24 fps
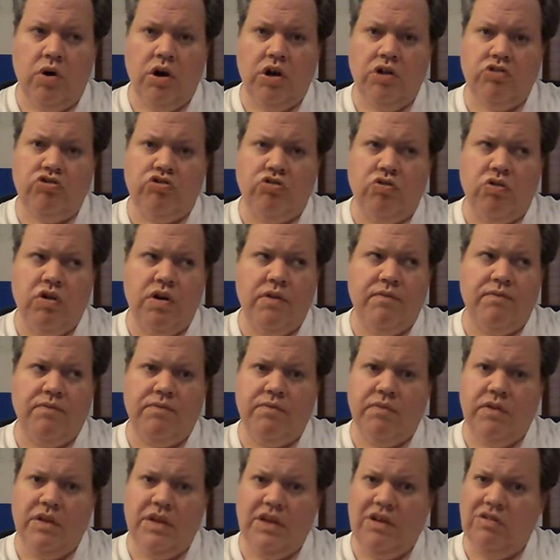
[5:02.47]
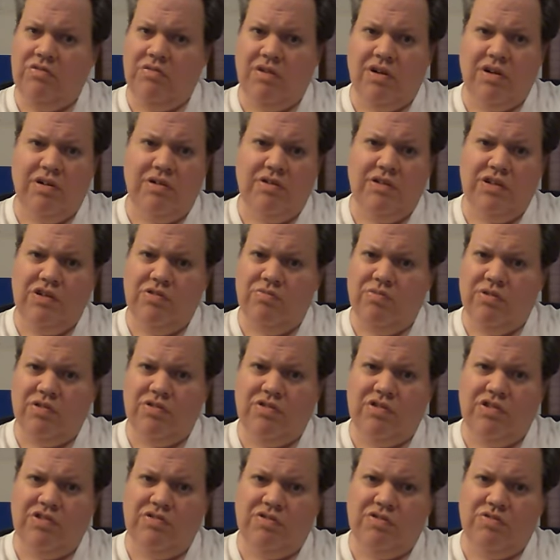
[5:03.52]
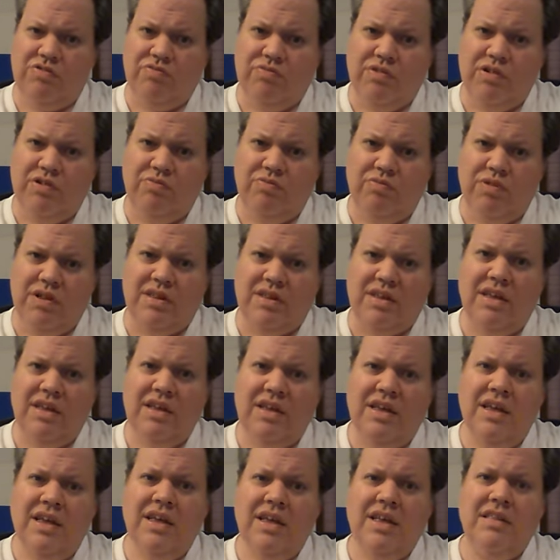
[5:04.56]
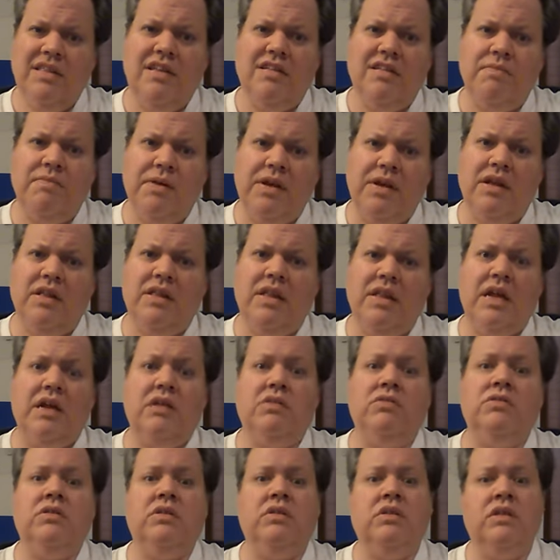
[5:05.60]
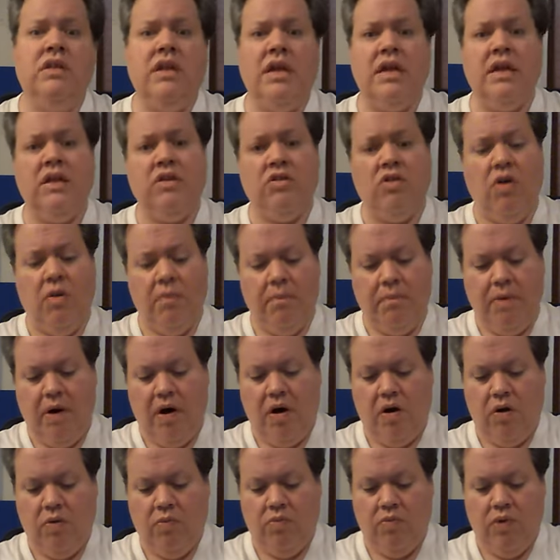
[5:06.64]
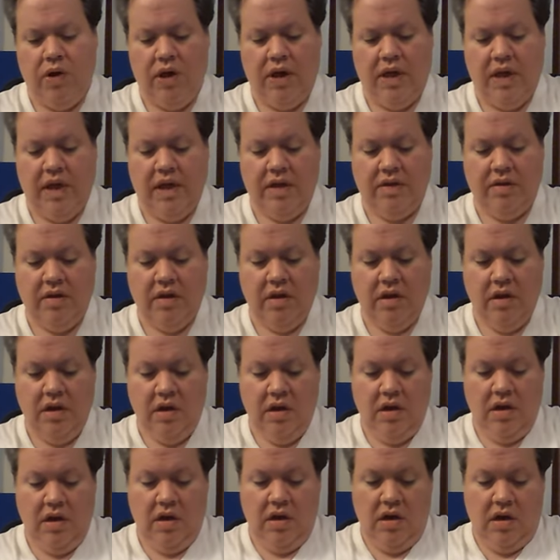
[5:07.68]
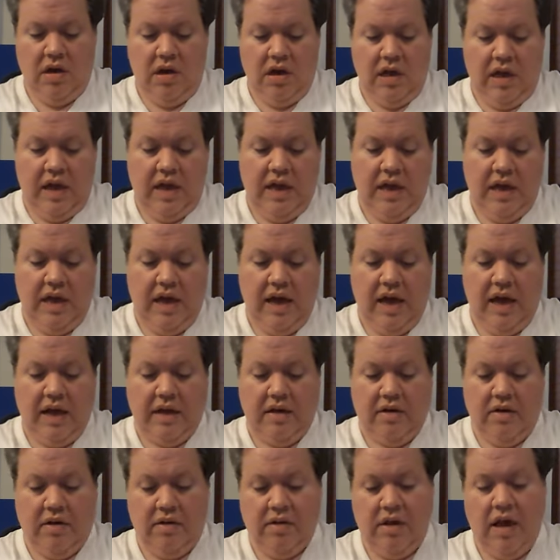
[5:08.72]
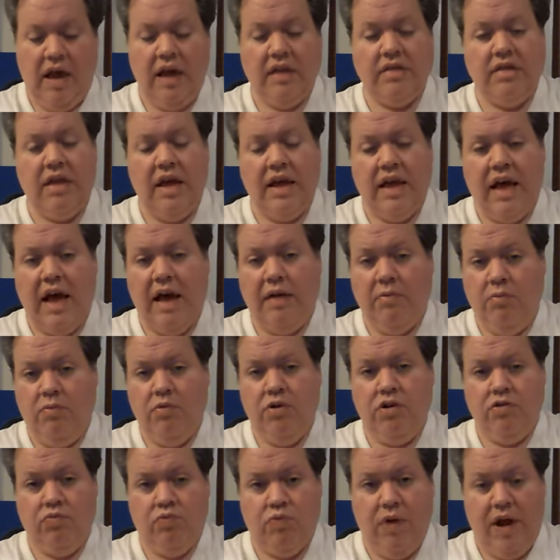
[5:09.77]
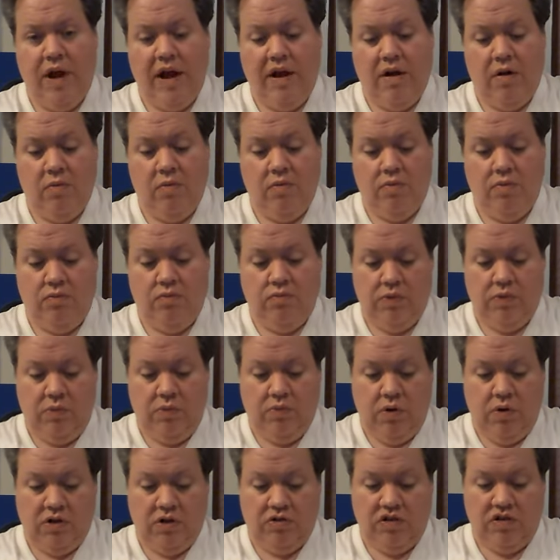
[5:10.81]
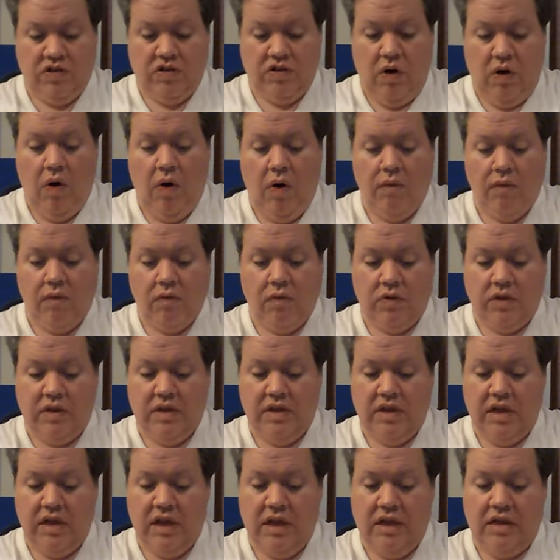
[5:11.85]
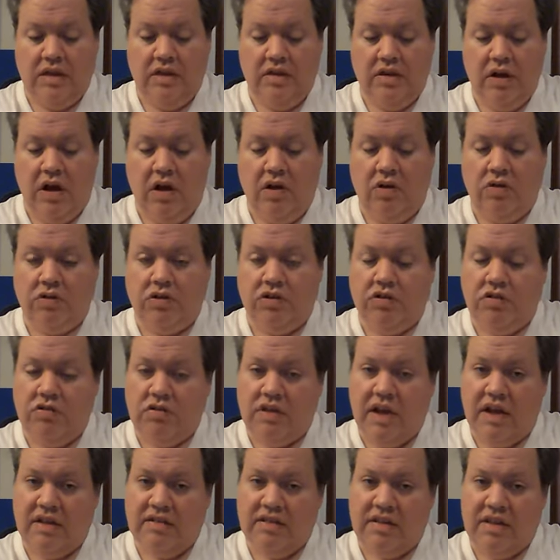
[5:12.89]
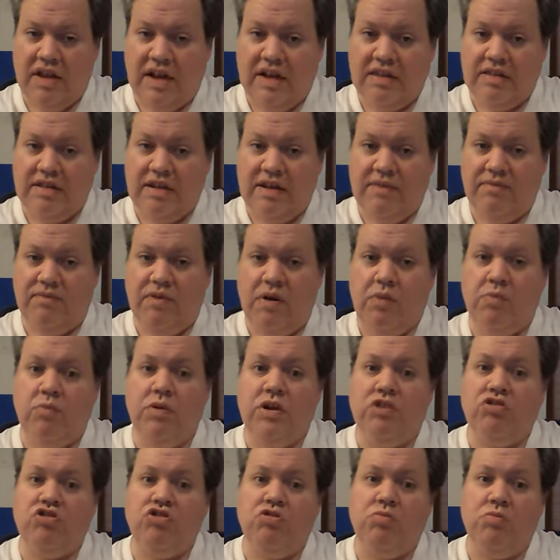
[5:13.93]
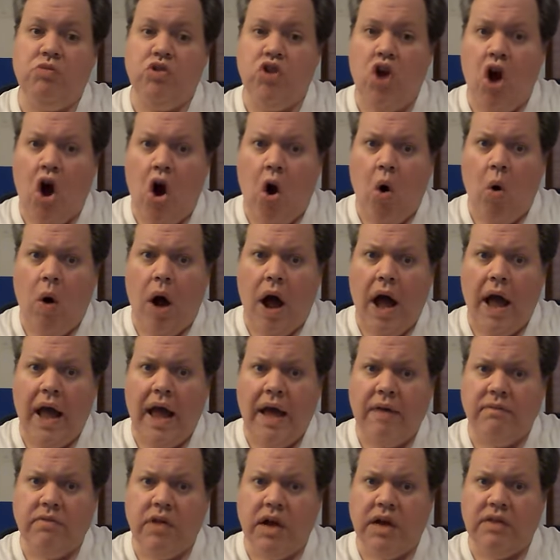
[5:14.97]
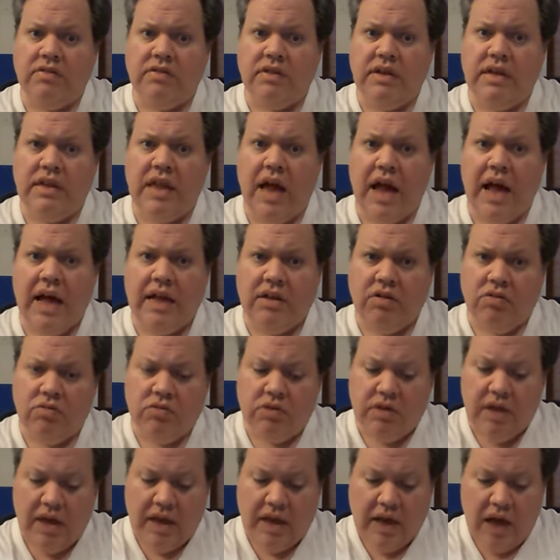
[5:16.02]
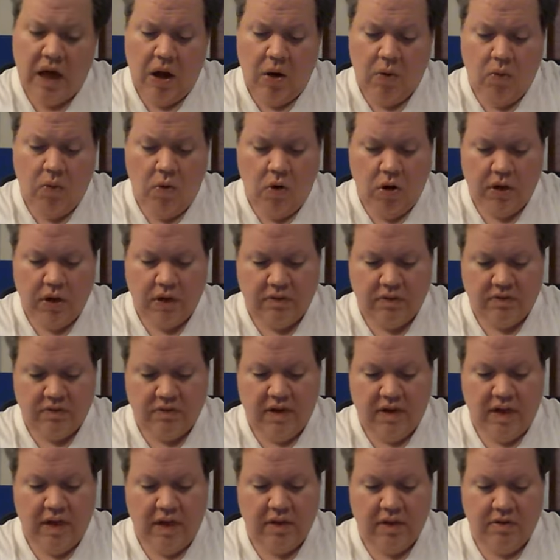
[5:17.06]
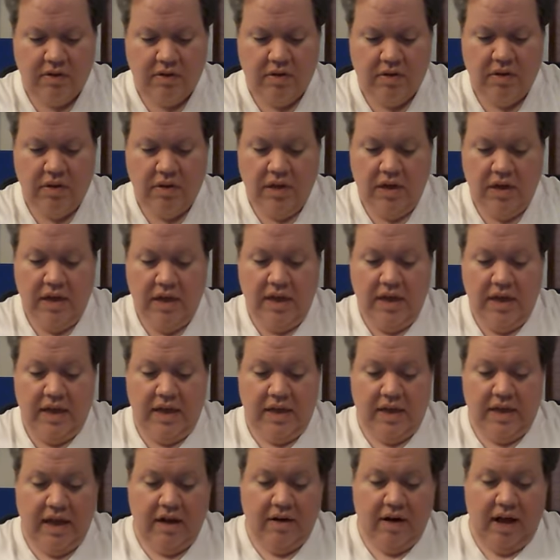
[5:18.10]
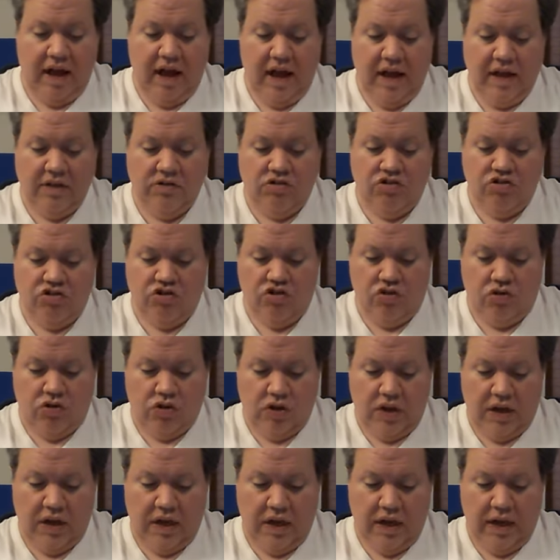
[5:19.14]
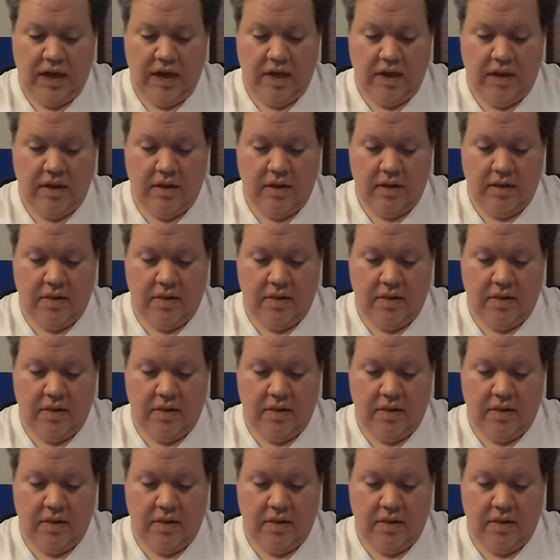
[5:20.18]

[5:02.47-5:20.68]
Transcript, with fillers: watch, or if you aren't you weren't too thrilled with this being announced, then don't bother with it. Heck, I think I would rather rewatch this over the dull two thousand nineteen film, which, no, I have not seen. I don't think I want to see it. Now, actually,